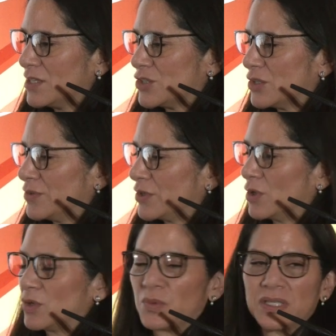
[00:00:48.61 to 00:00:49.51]
She
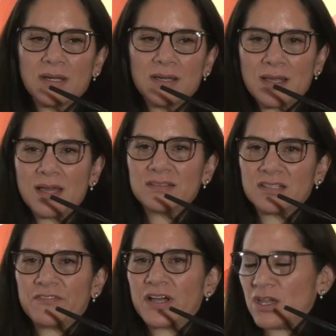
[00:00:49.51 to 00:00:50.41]
undergoes with
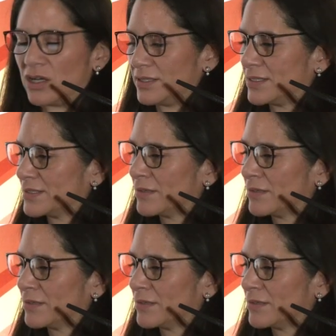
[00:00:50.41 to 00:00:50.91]
antibiotics.